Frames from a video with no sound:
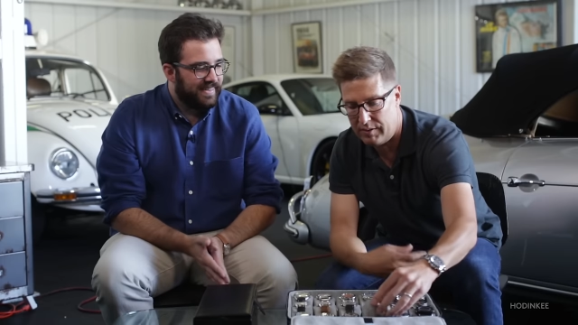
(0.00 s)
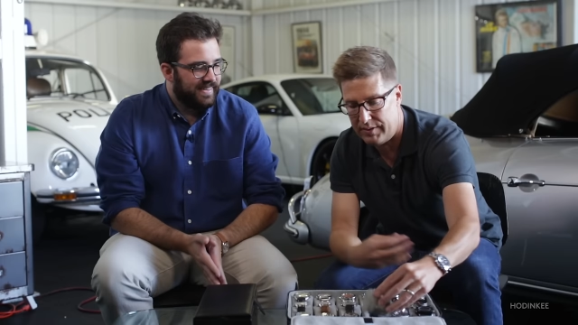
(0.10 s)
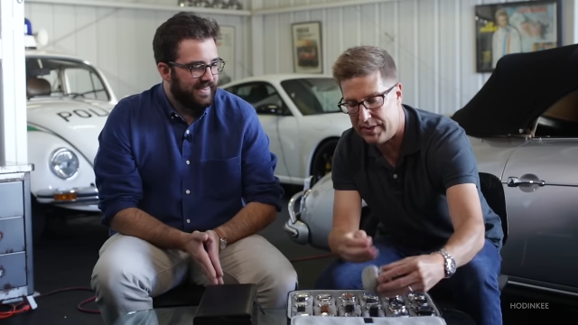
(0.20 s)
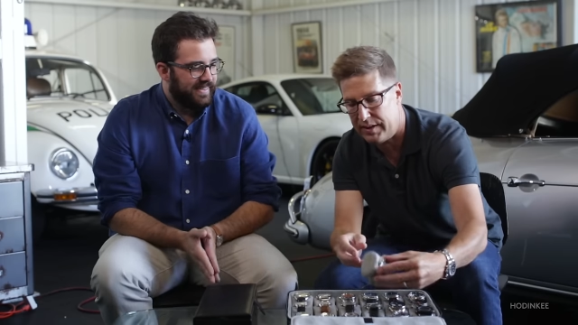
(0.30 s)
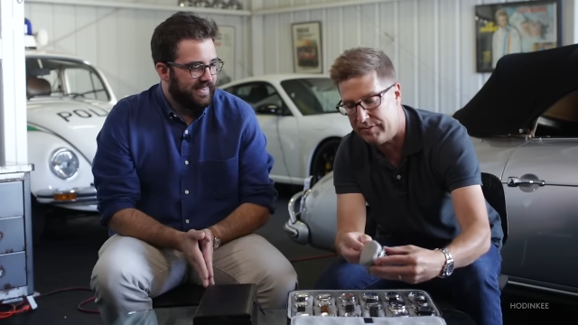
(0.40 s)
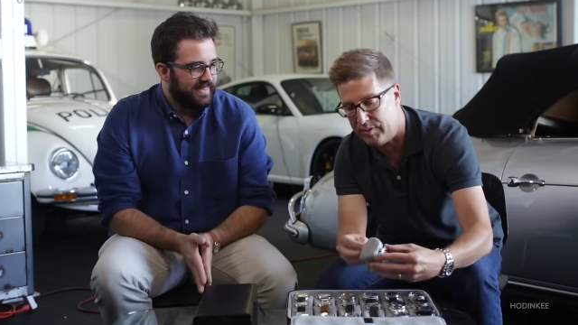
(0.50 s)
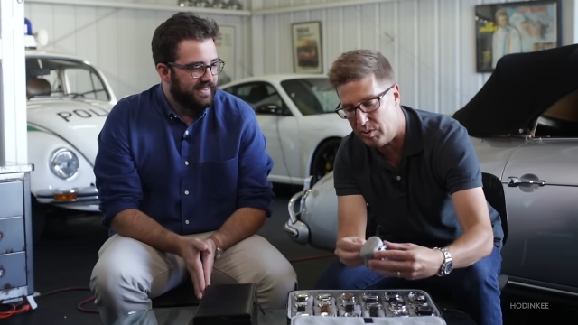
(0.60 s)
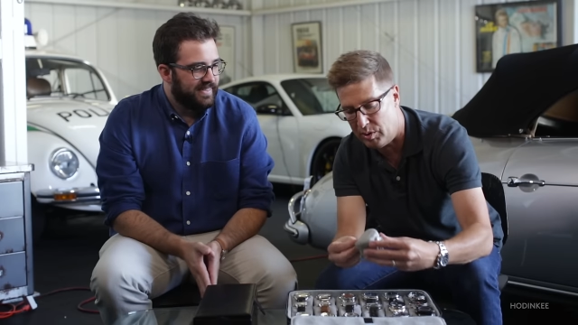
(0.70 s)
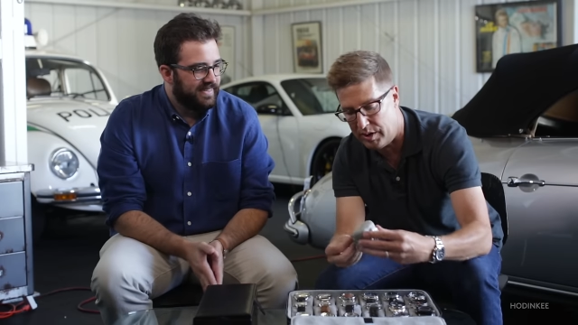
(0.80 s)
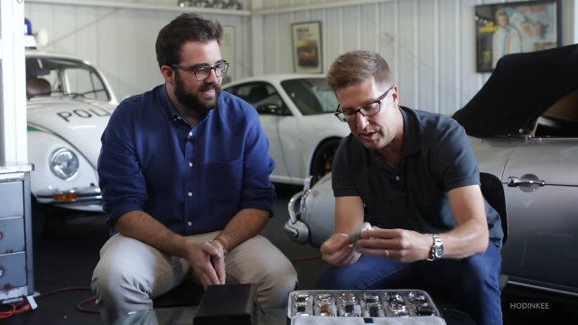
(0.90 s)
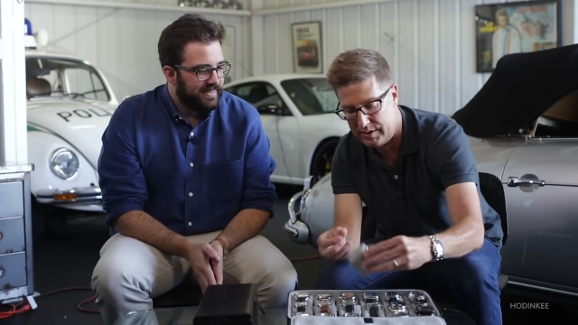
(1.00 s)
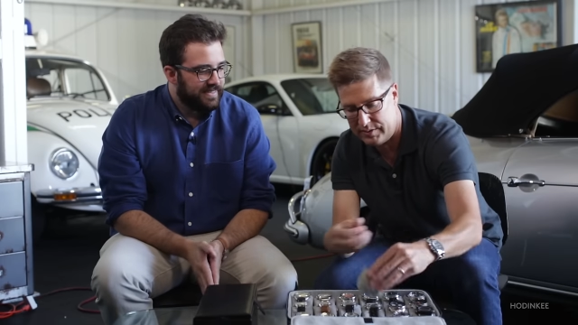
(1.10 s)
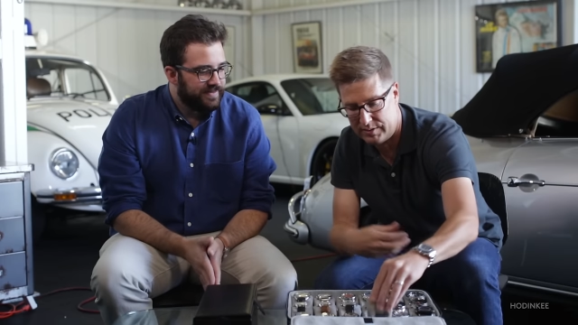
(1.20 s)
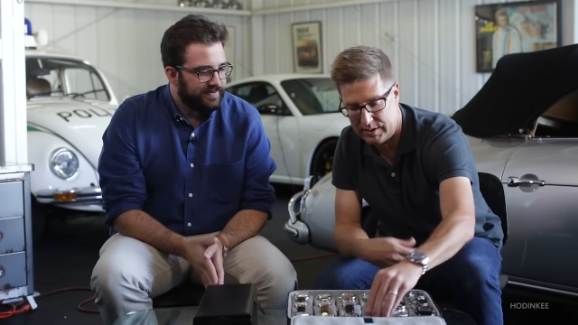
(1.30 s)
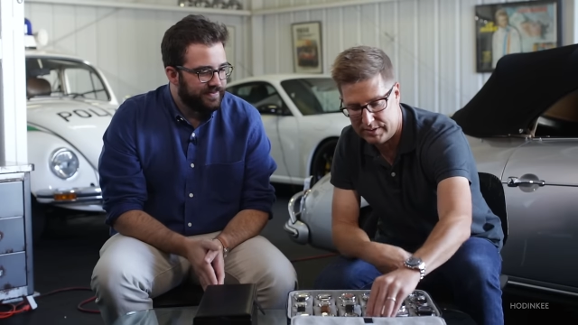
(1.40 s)
Speaker 1: Heuer,
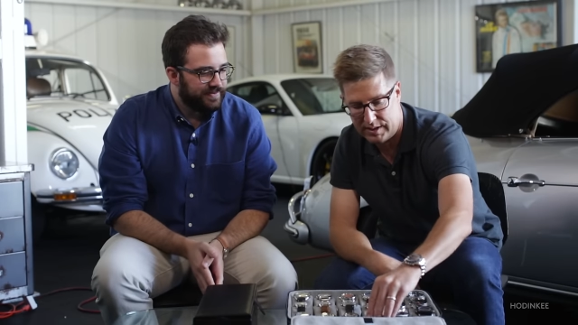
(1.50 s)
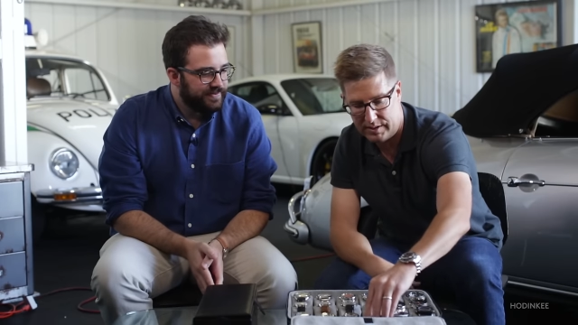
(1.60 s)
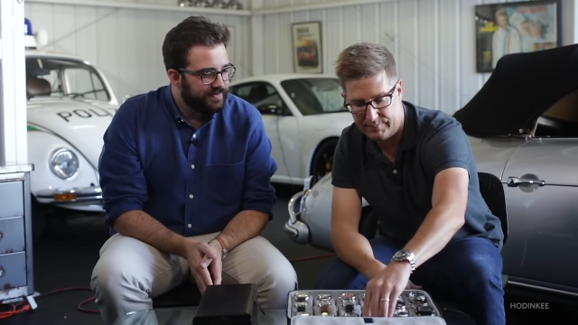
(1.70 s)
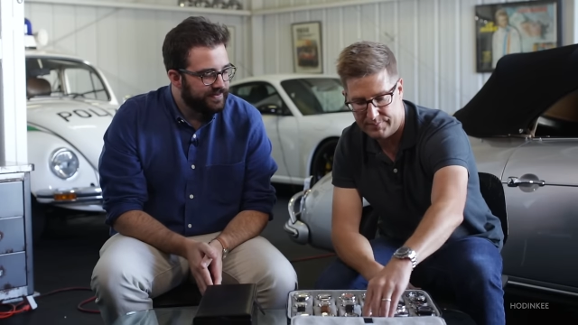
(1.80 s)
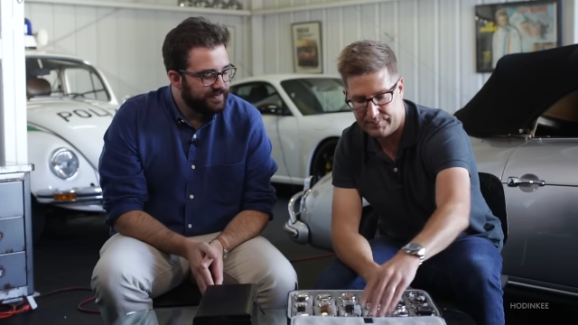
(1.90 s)
as you can tell.